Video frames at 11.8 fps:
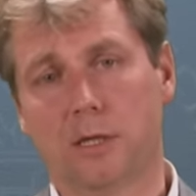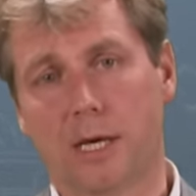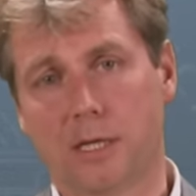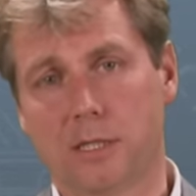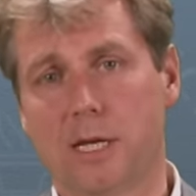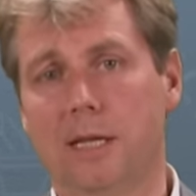
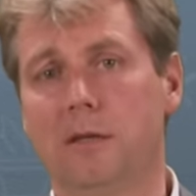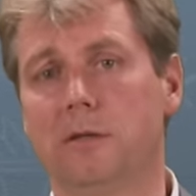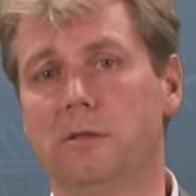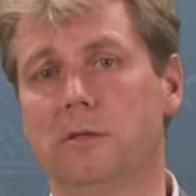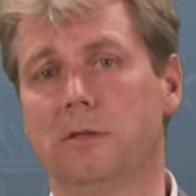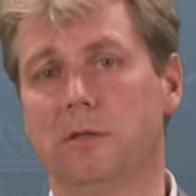
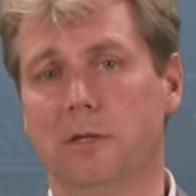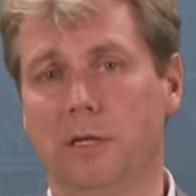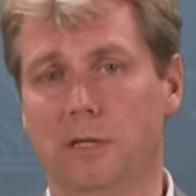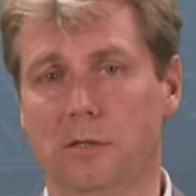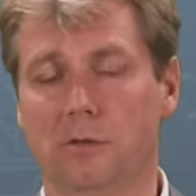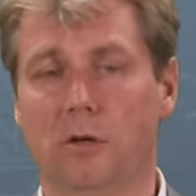extended
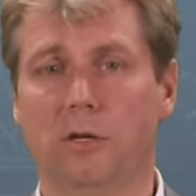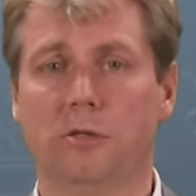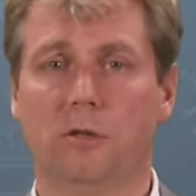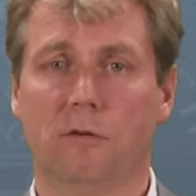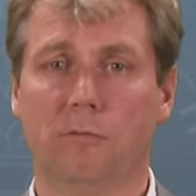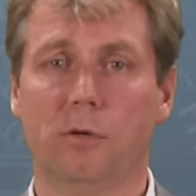his
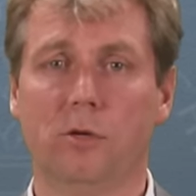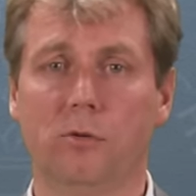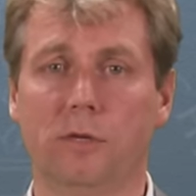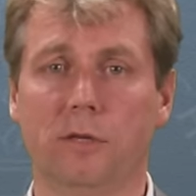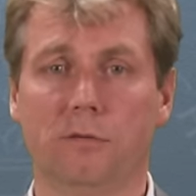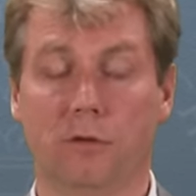knowledge of
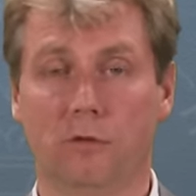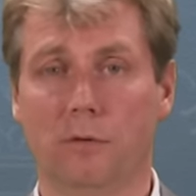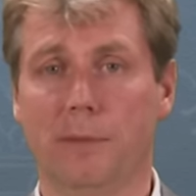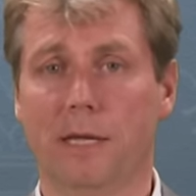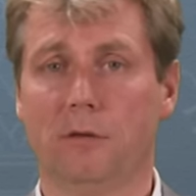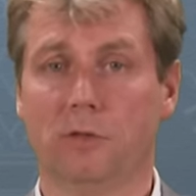ballooning for the
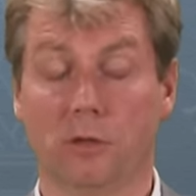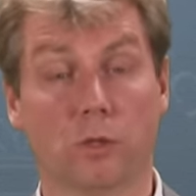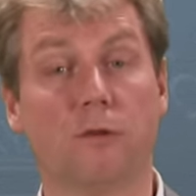remainder of the day.